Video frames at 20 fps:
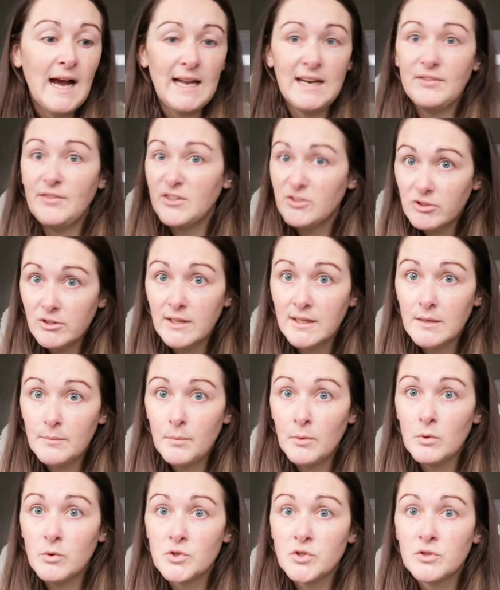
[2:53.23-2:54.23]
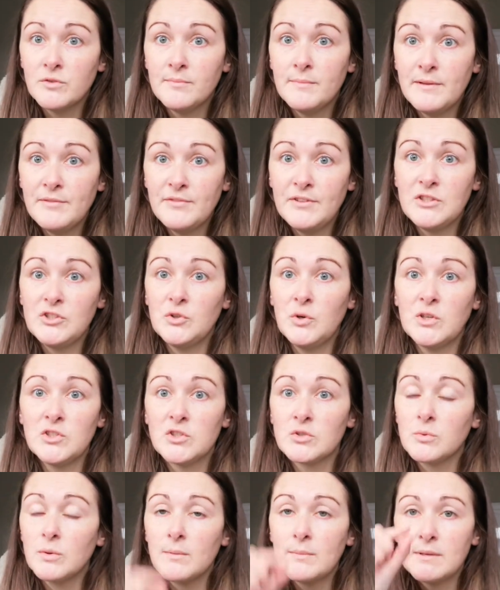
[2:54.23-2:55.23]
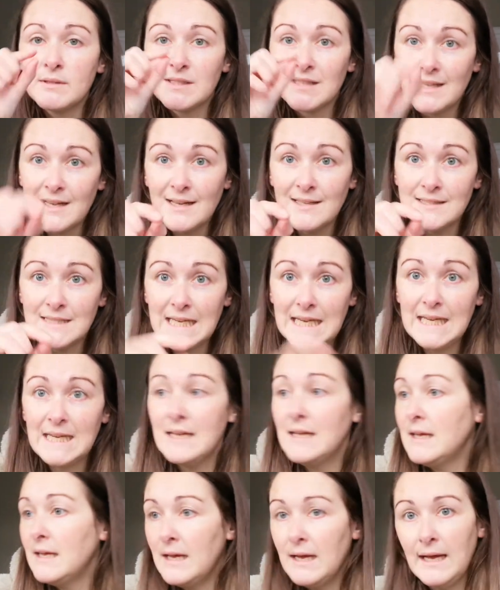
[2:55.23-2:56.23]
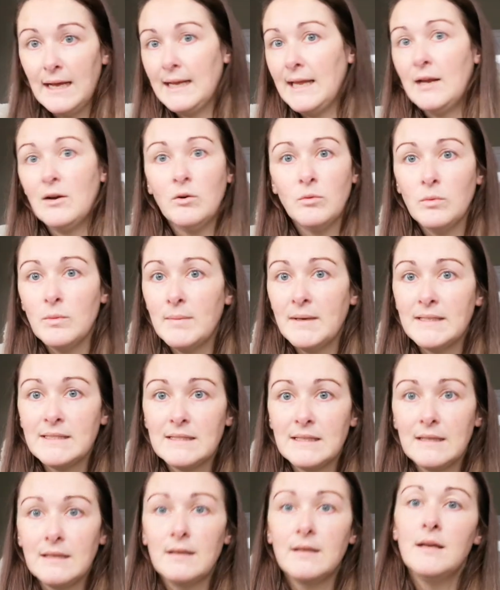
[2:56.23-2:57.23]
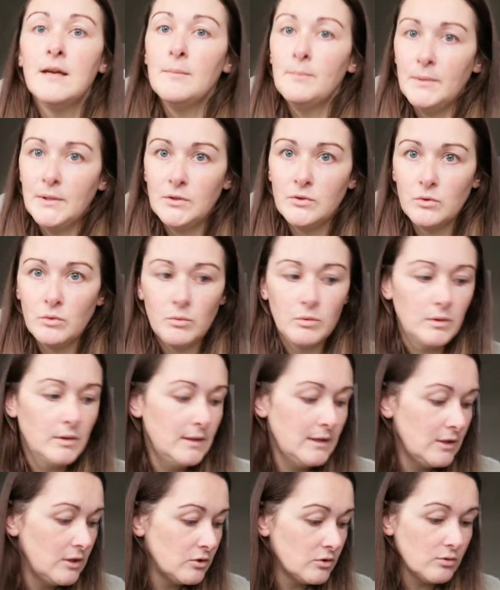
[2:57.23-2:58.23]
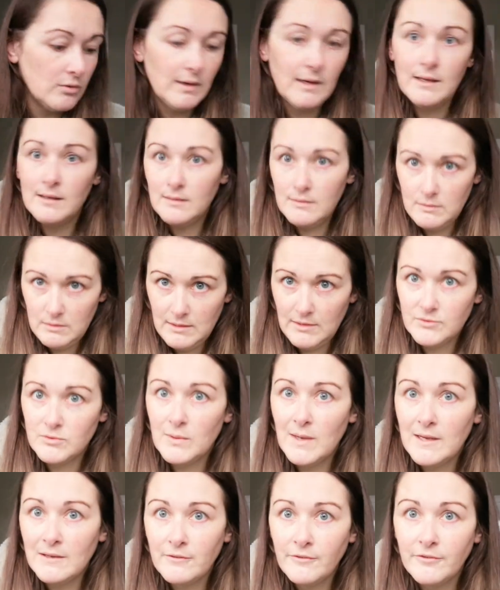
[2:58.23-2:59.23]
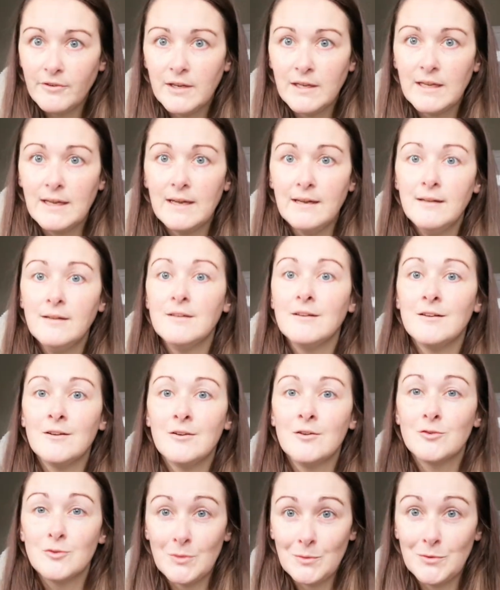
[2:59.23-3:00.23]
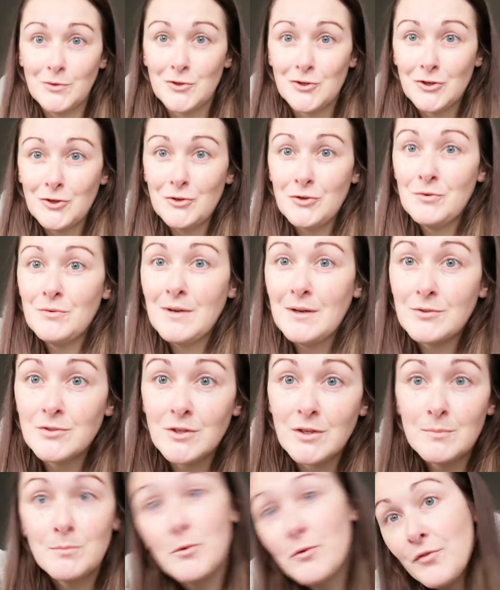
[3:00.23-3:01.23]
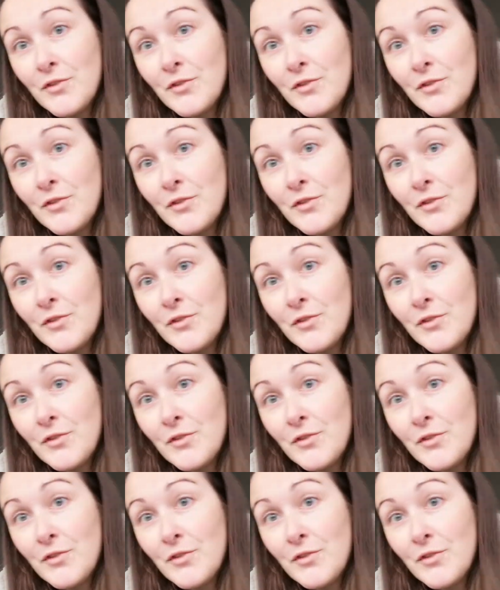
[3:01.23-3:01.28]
And if I don't like a portion of my video, I just want to be able to cut it. I get on with my day. But no. So you have to hang fire. So I'm going to show you now. So I'm going